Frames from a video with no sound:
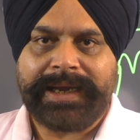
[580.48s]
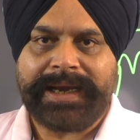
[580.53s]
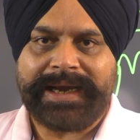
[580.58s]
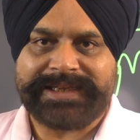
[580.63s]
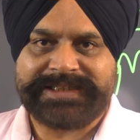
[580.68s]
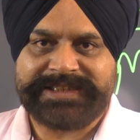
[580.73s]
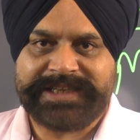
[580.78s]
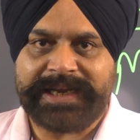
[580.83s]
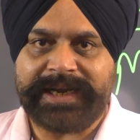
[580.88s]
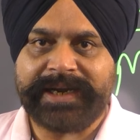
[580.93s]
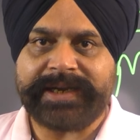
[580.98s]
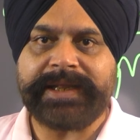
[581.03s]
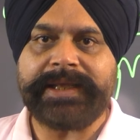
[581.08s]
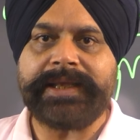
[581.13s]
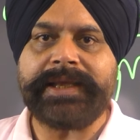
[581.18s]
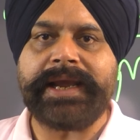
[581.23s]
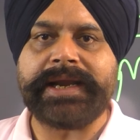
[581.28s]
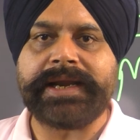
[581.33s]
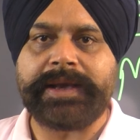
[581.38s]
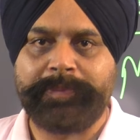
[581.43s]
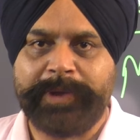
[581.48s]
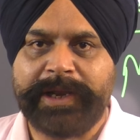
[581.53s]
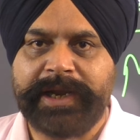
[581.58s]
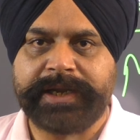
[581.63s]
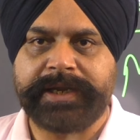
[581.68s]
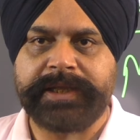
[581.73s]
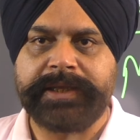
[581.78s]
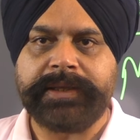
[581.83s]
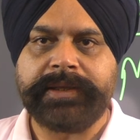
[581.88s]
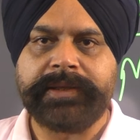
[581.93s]
agility and
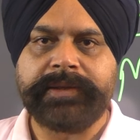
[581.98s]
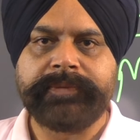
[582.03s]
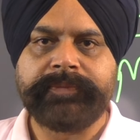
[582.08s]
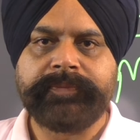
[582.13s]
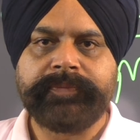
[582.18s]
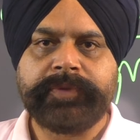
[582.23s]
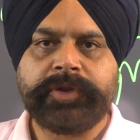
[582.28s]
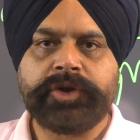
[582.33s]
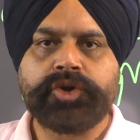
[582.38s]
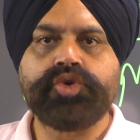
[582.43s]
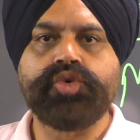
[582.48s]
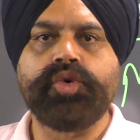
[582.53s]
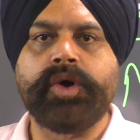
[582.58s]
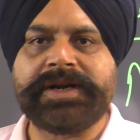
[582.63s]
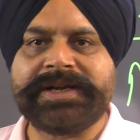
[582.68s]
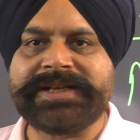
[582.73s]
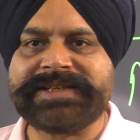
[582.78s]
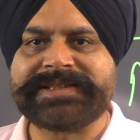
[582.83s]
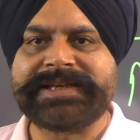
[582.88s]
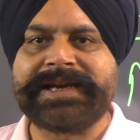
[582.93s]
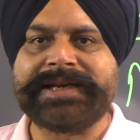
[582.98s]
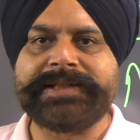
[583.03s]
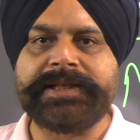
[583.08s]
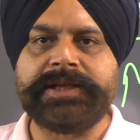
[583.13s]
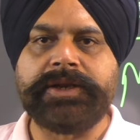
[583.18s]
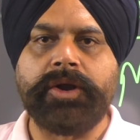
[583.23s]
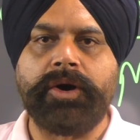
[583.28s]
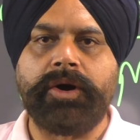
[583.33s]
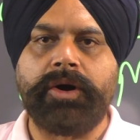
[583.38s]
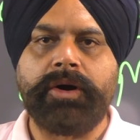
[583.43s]
ability to understand the
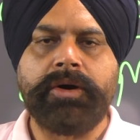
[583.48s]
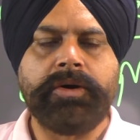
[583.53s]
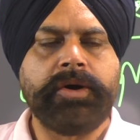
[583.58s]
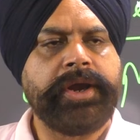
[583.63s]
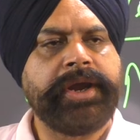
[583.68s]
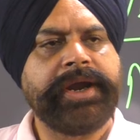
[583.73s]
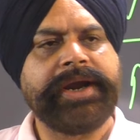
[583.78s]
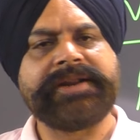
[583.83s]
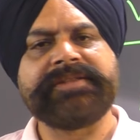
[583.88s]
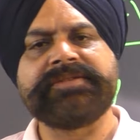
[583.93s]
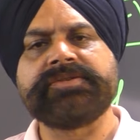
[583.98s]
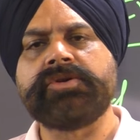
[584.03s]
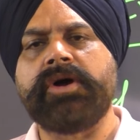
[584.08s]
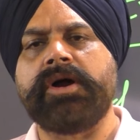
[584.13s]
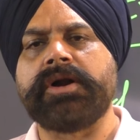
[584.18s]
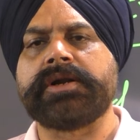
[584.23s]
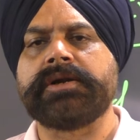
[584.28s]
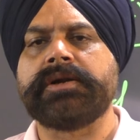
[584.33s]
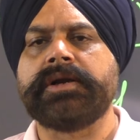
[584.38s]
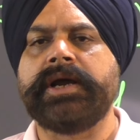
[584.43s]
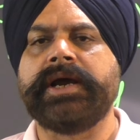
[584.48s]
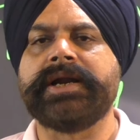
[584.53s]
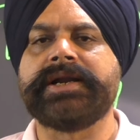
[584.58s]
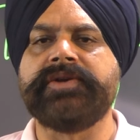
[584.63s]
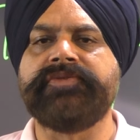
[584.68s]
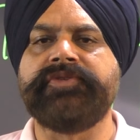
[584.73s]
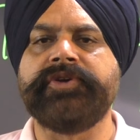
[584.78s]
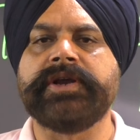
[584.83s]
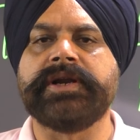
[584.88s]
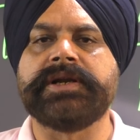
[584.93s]
law, it is not a
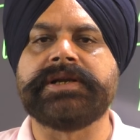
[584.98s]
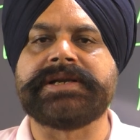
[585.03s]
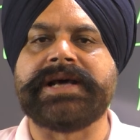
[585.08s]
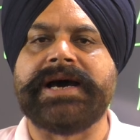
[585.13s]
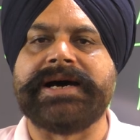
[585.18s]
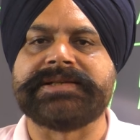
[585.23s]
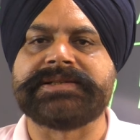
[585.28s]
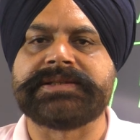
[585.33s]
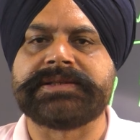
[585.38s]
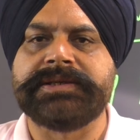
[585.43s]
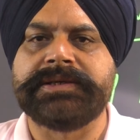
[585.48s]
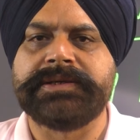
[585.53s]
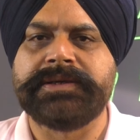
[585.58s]
difficult task.